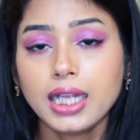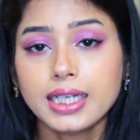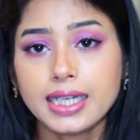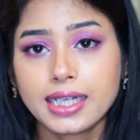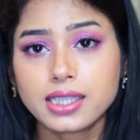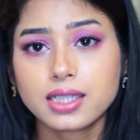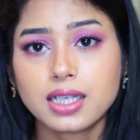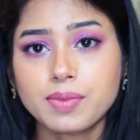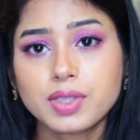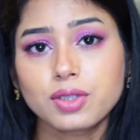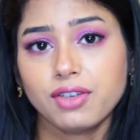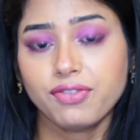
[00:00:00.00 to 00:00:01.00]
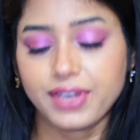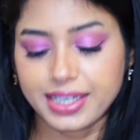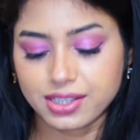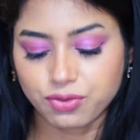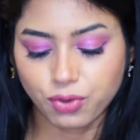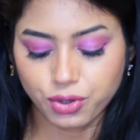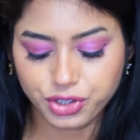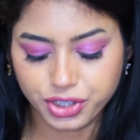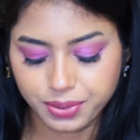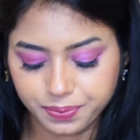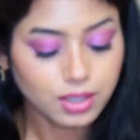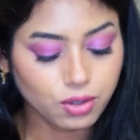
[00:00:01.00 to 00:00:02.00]
Next comes to the face
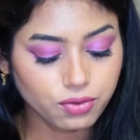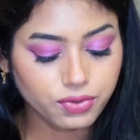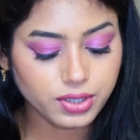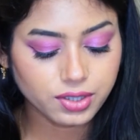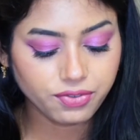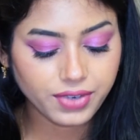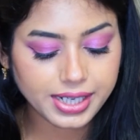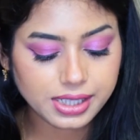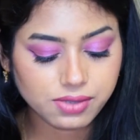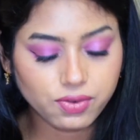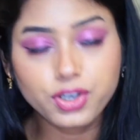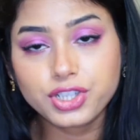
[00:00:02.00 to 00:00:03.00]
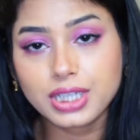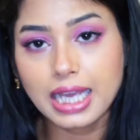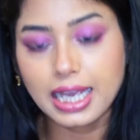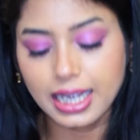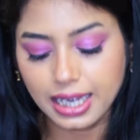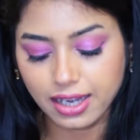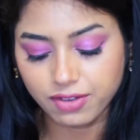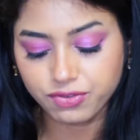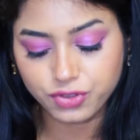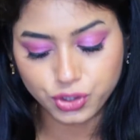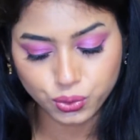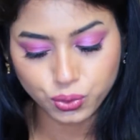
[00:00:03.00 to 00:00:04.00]
wash. Now for the face wash, I
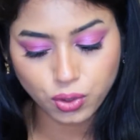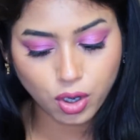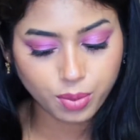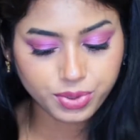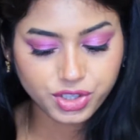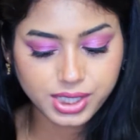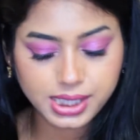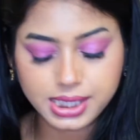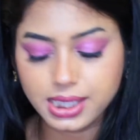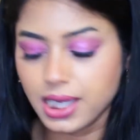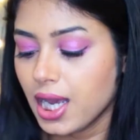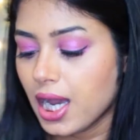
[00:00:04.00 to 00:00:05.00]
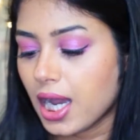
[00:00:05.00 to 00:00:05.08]
have two options.